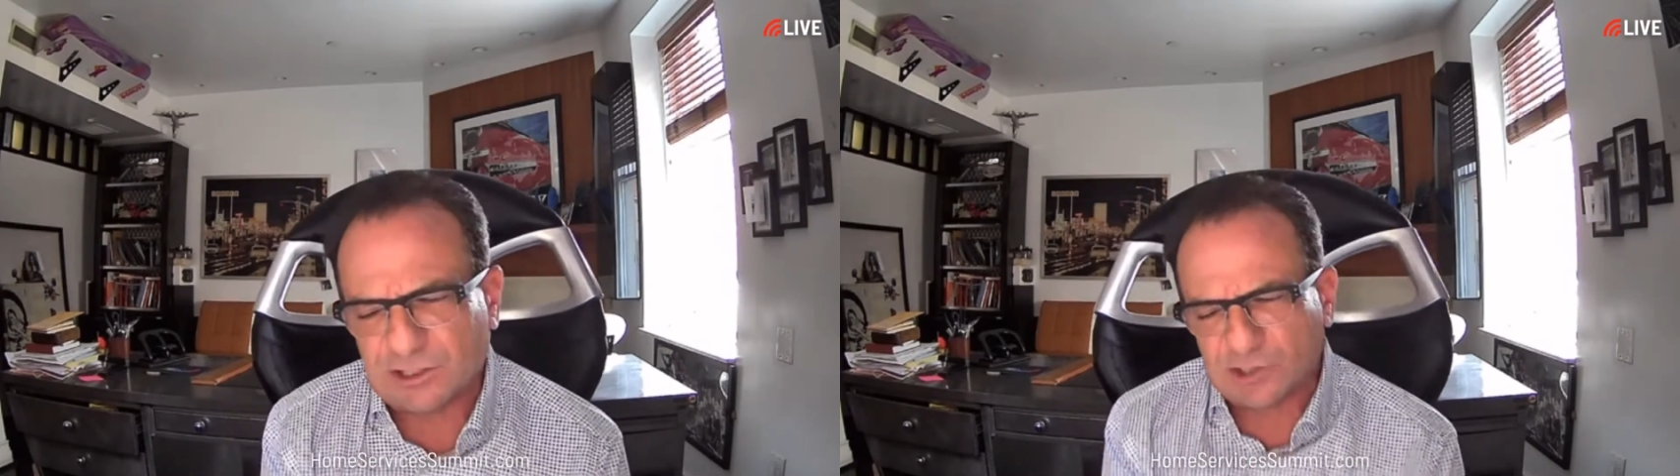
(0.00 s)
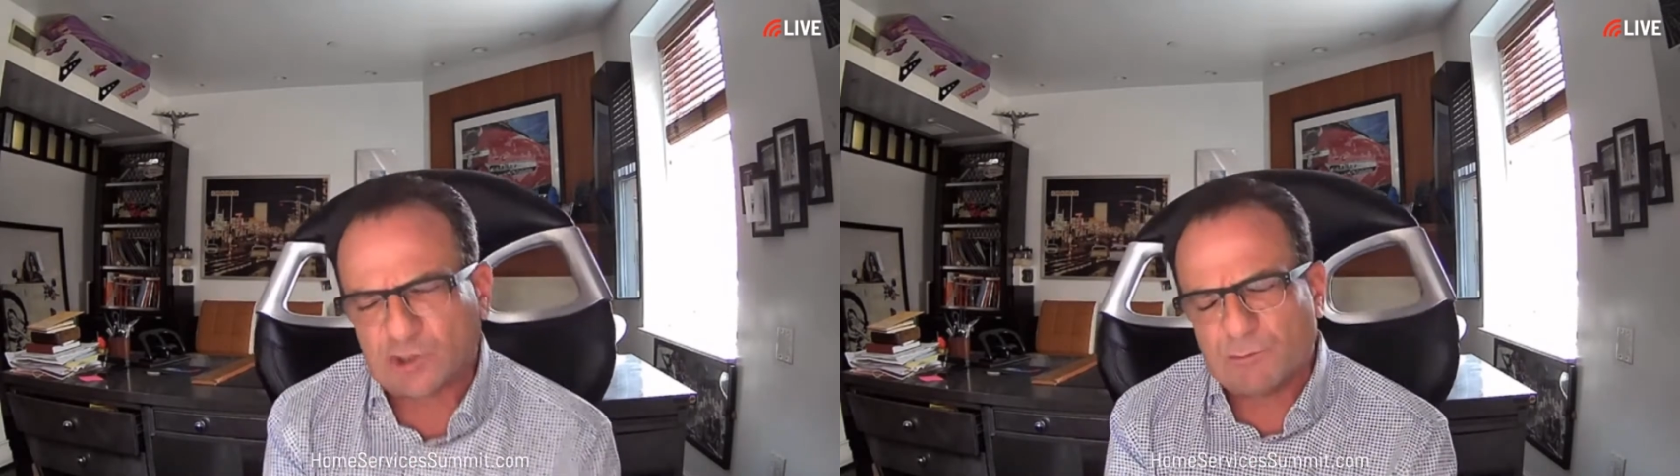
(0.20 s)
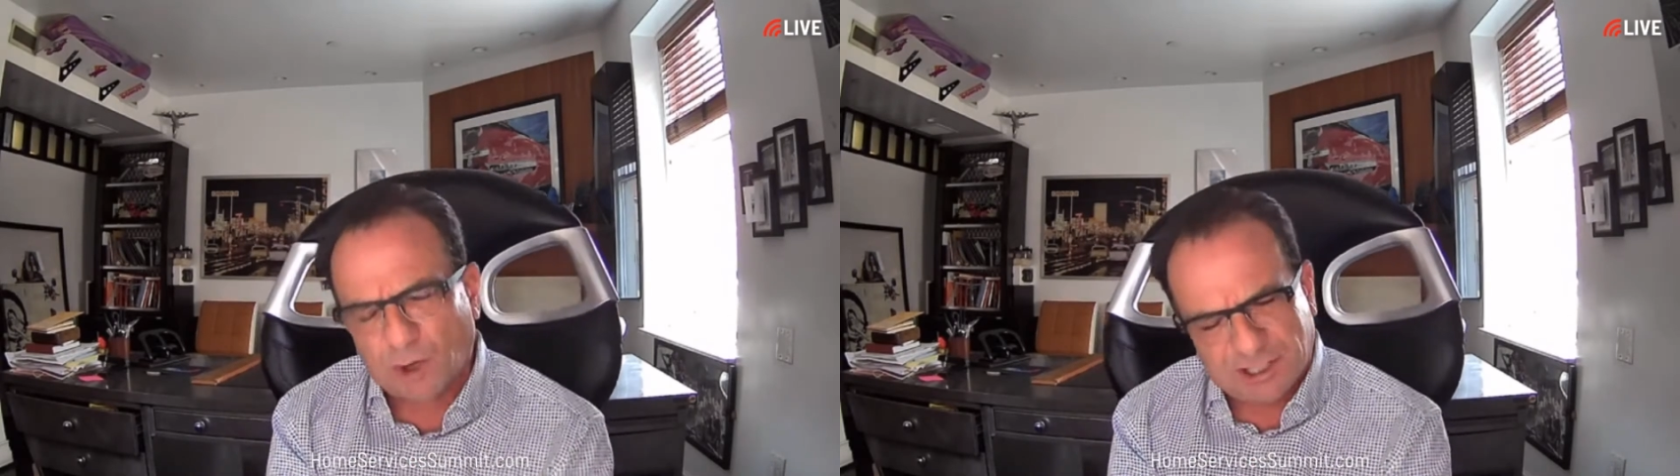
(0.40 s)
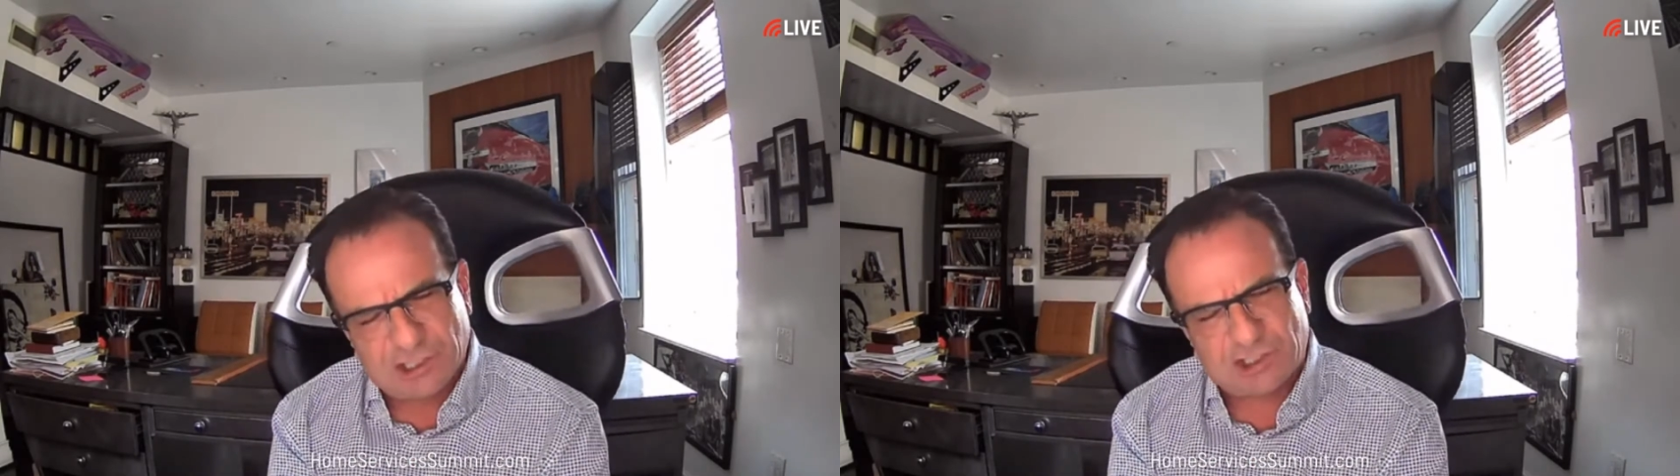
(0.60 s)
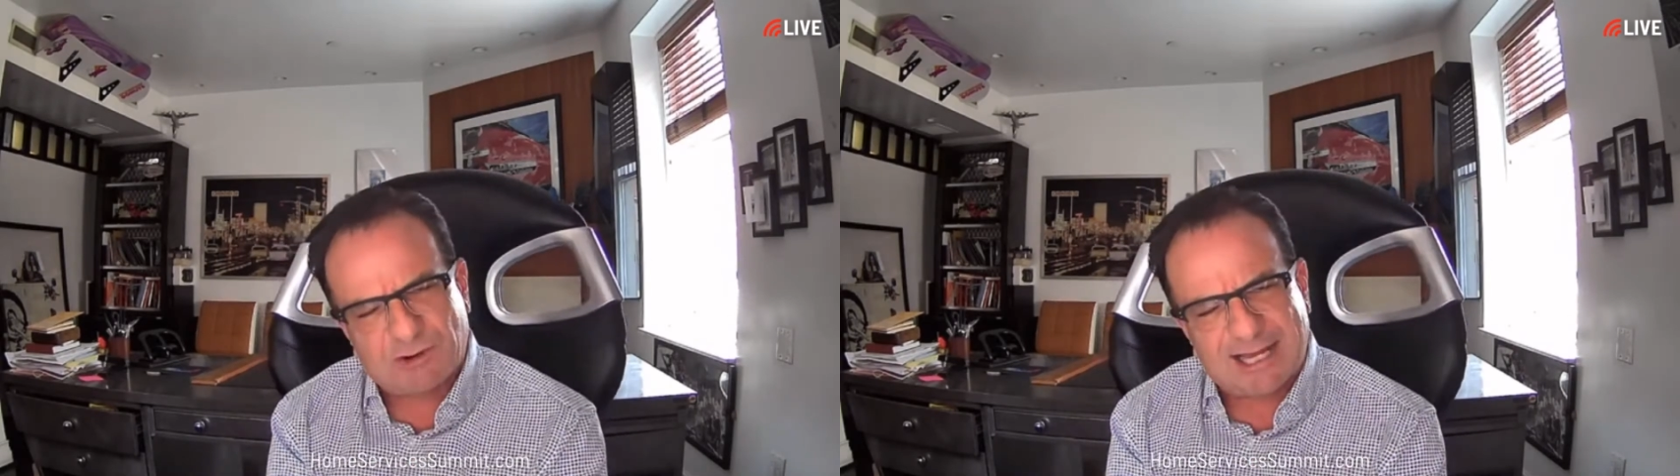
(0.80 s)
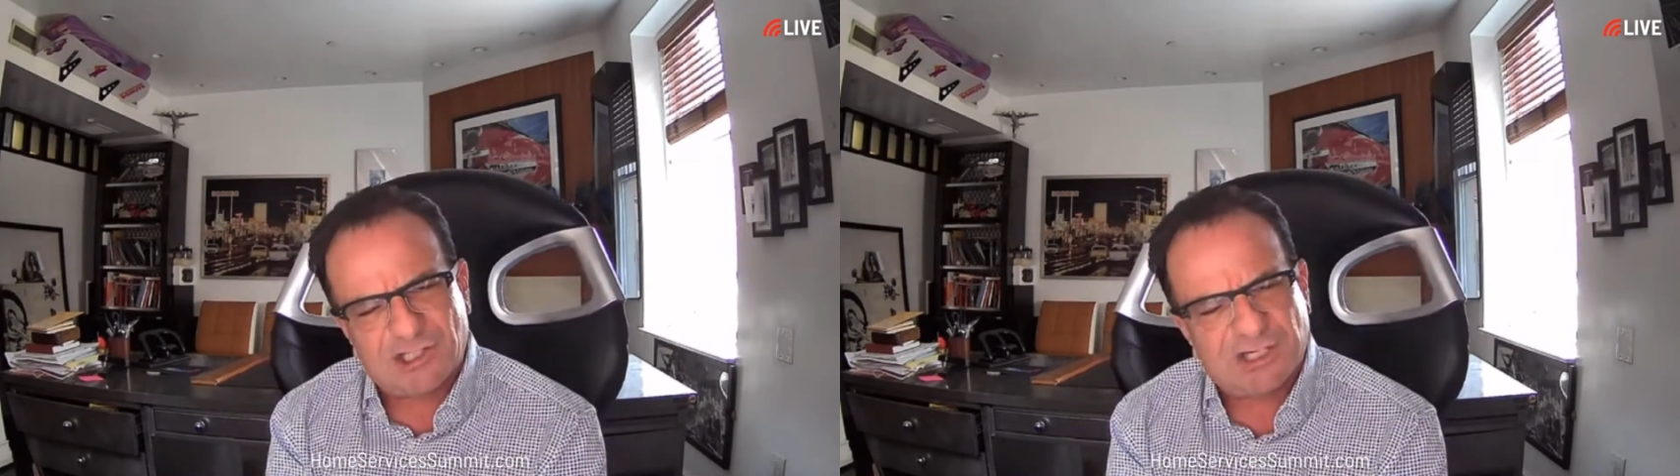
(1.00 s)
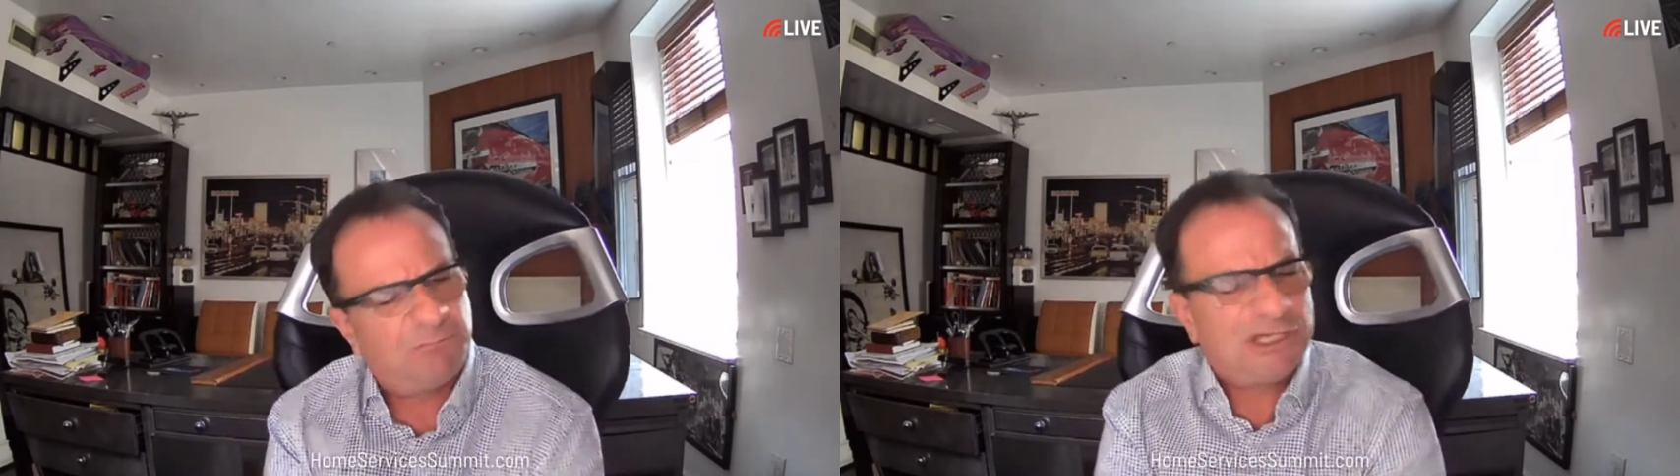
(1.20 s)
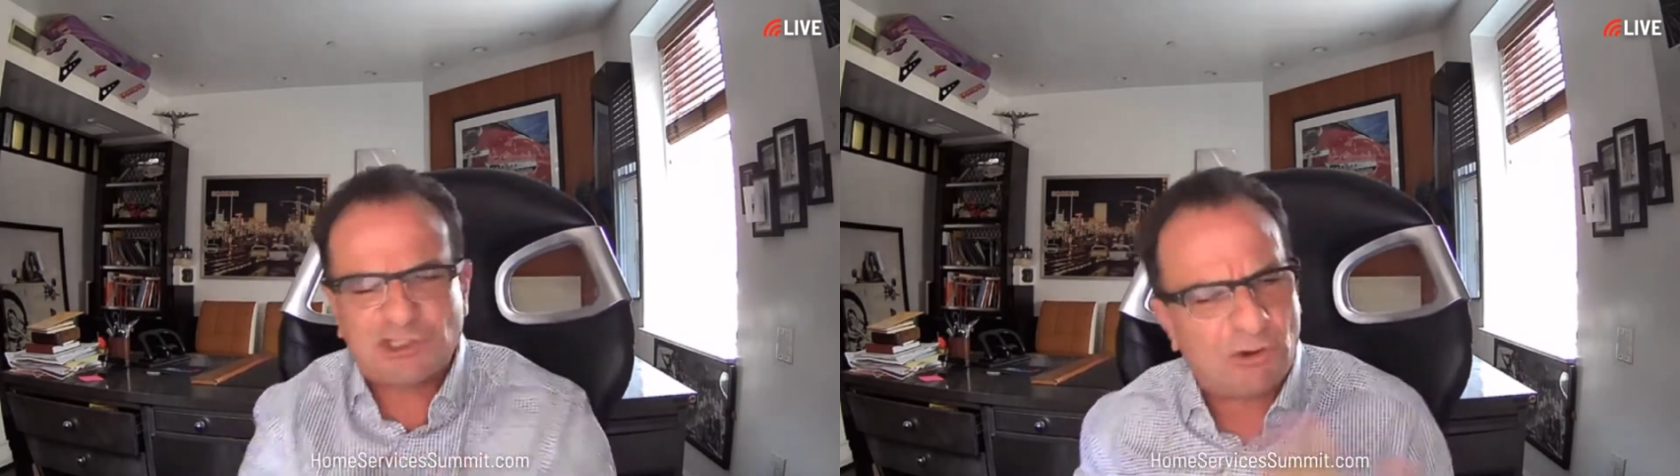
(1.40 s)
digital marketing strategy and being